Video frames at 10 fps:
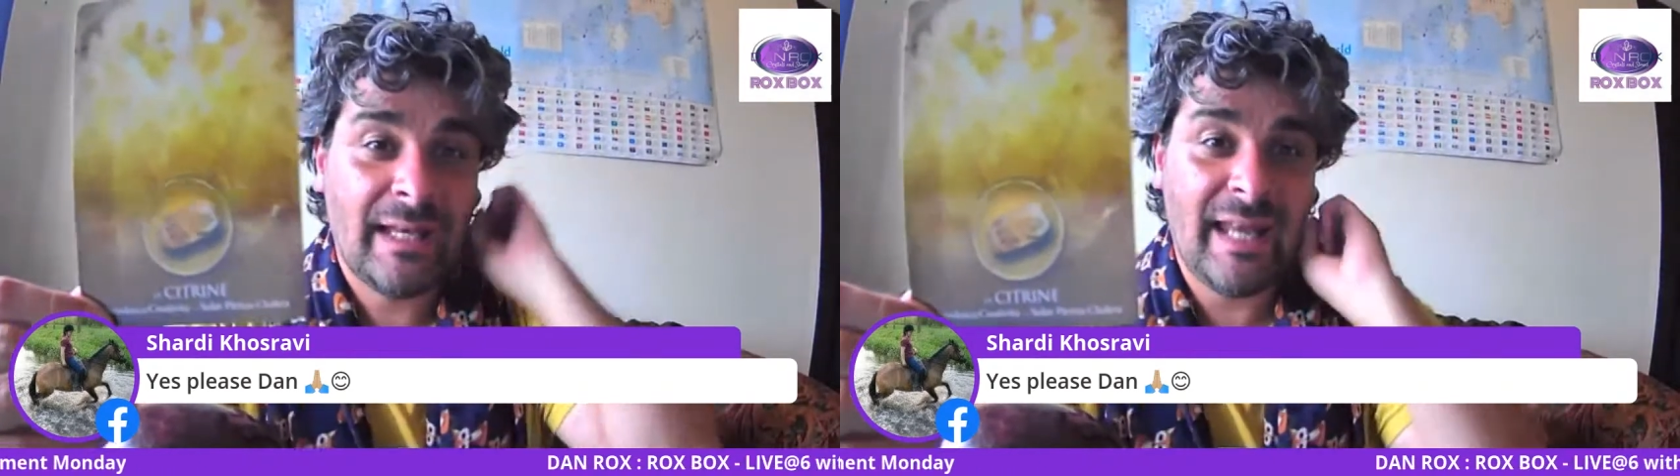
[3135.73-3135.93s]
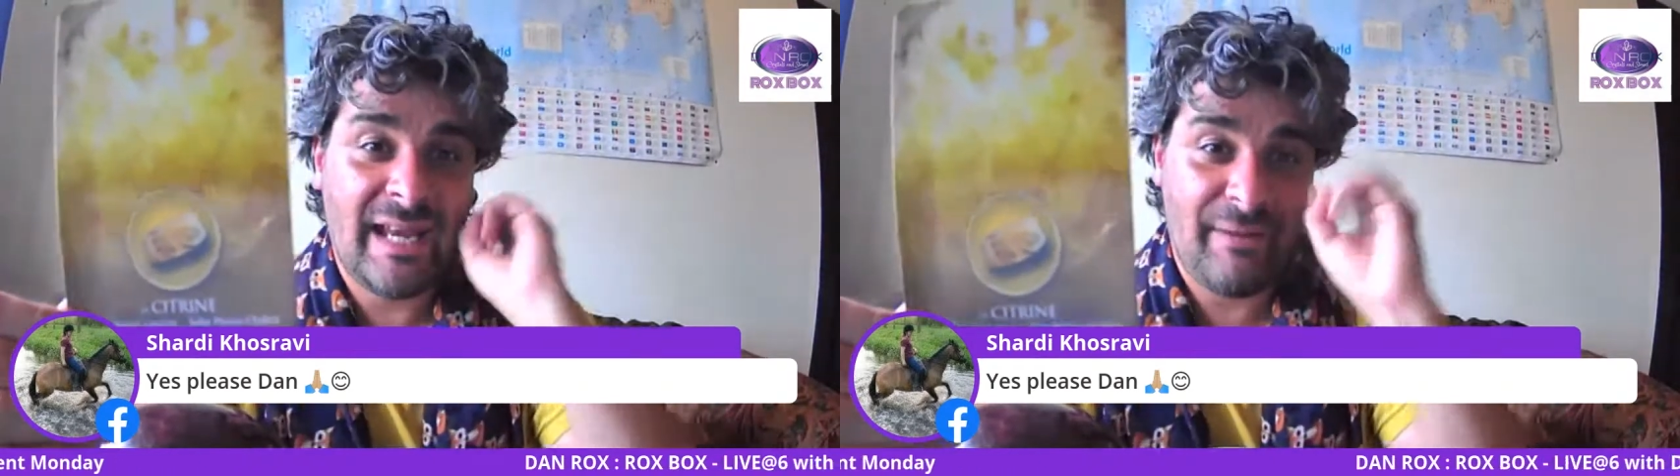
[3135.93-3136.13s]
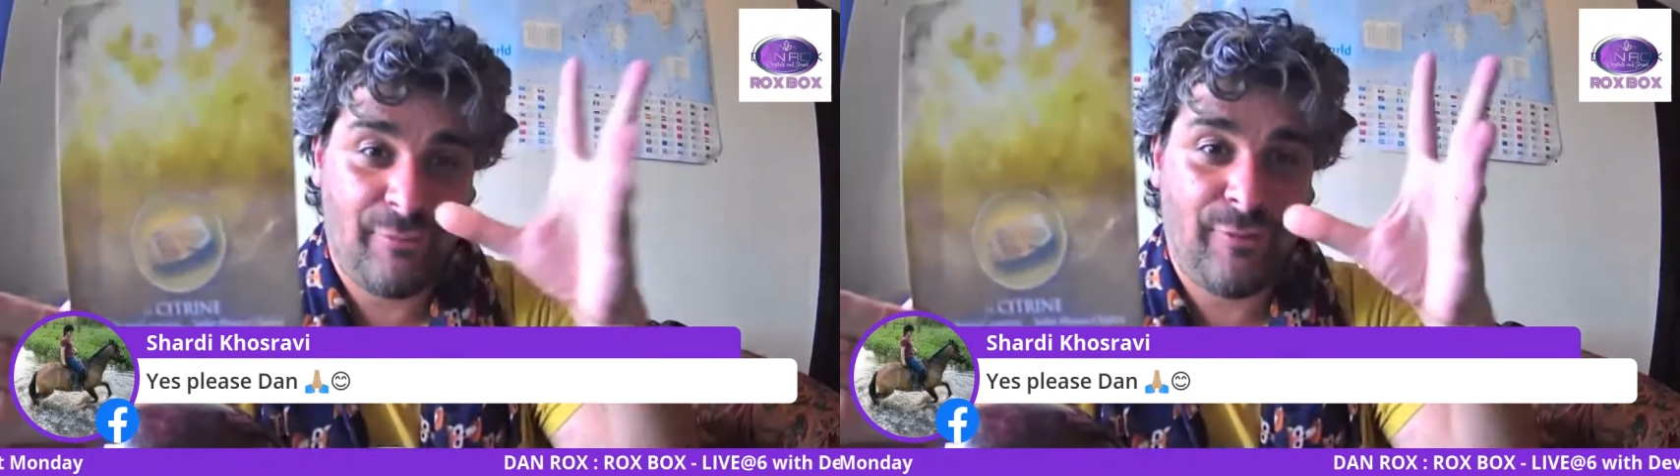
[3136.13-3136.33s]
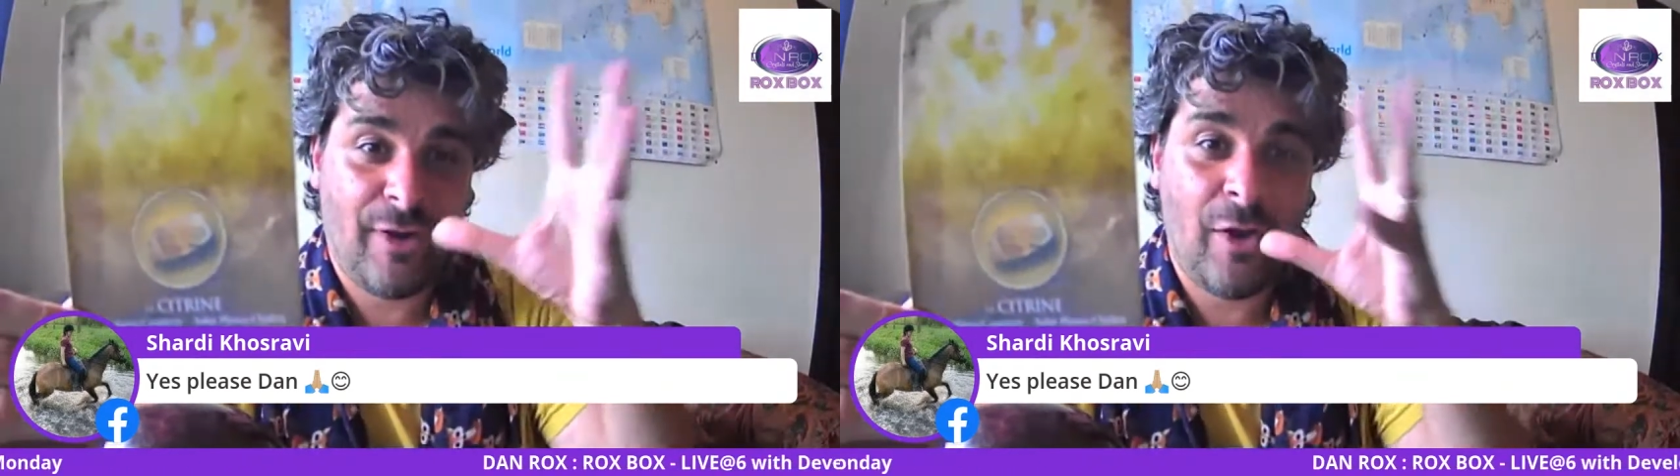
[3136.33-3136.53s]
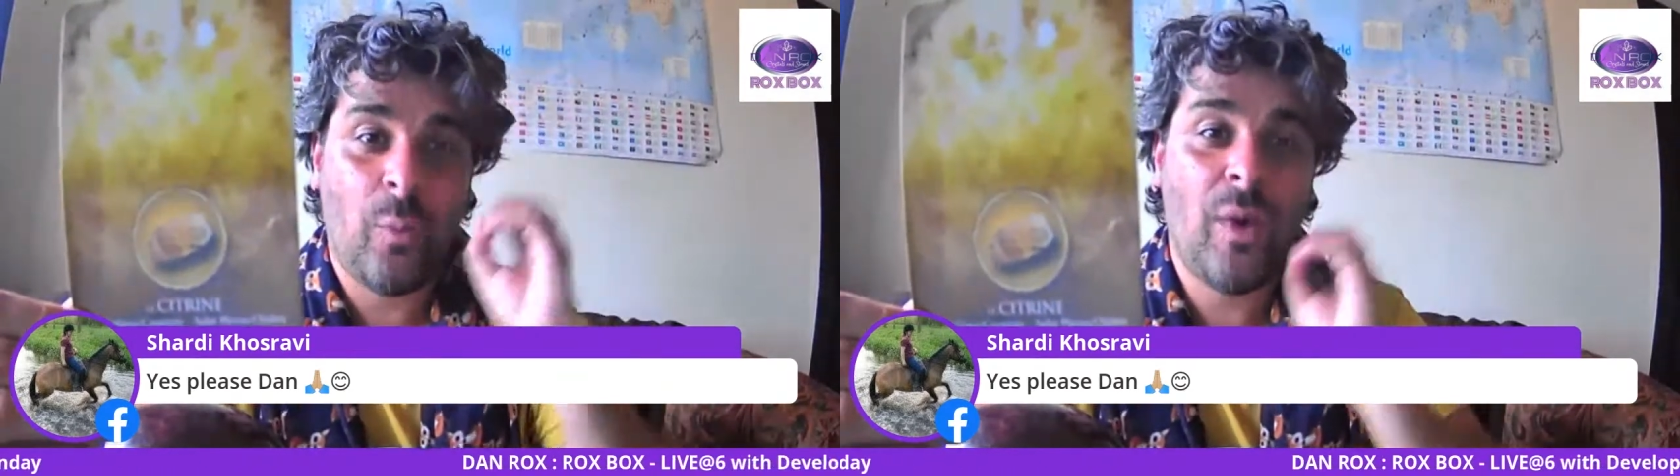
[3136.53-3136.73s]
Let it
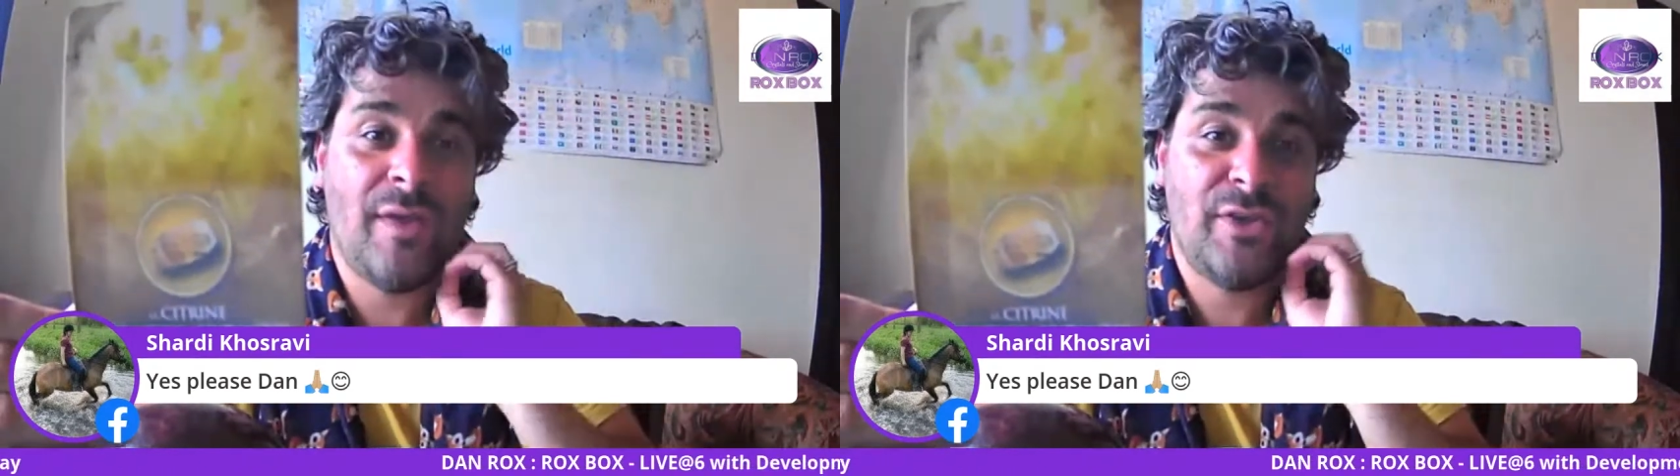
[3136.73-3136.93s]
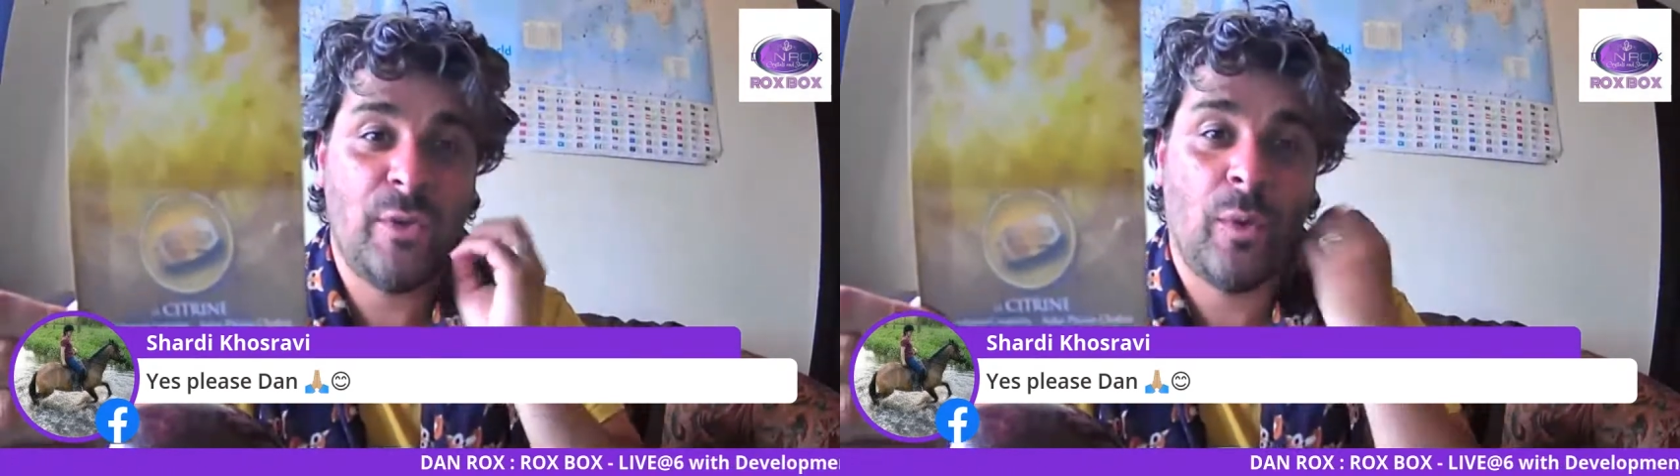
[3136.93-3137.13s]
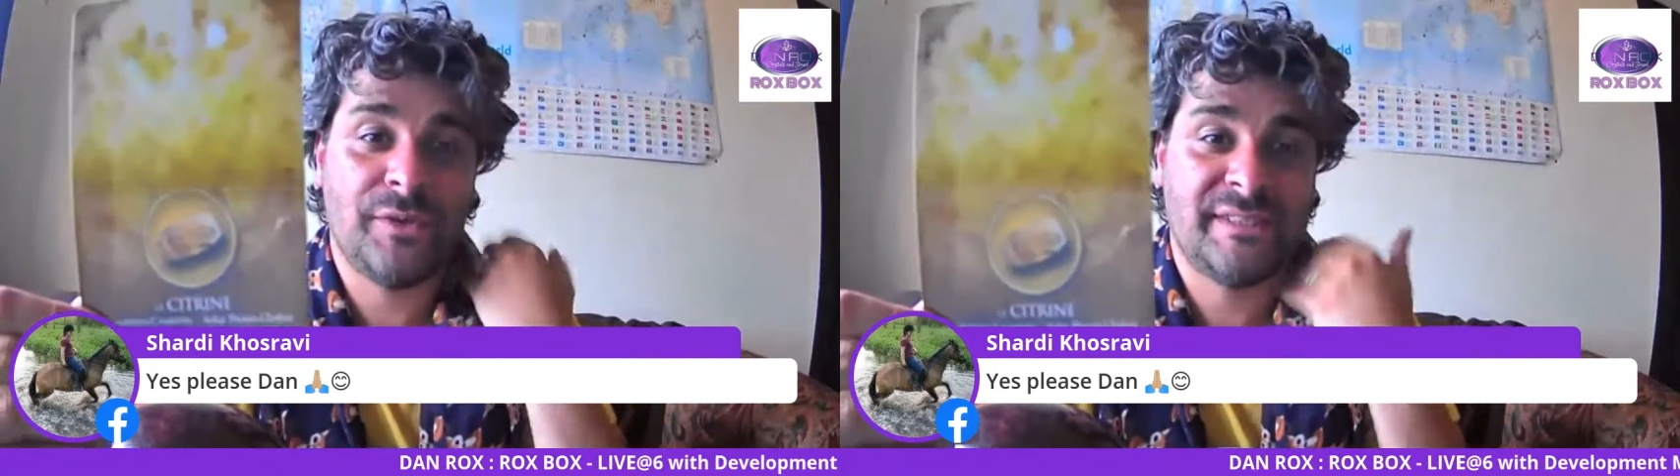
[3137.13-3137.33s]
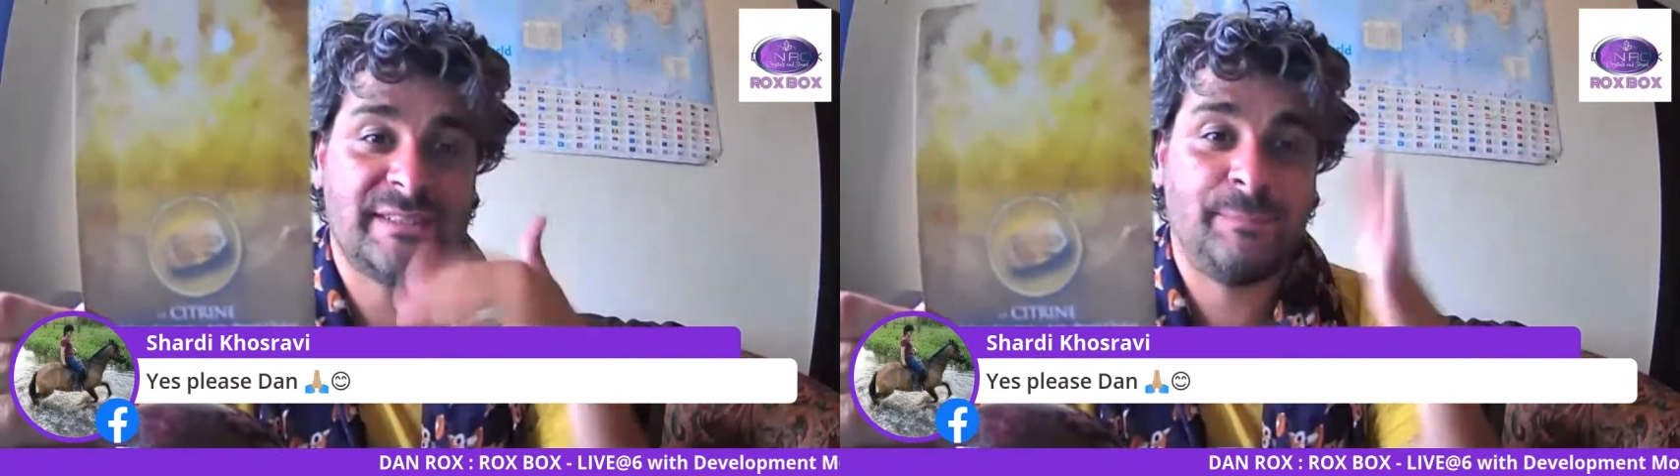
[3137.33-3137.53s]
flow, whether you want to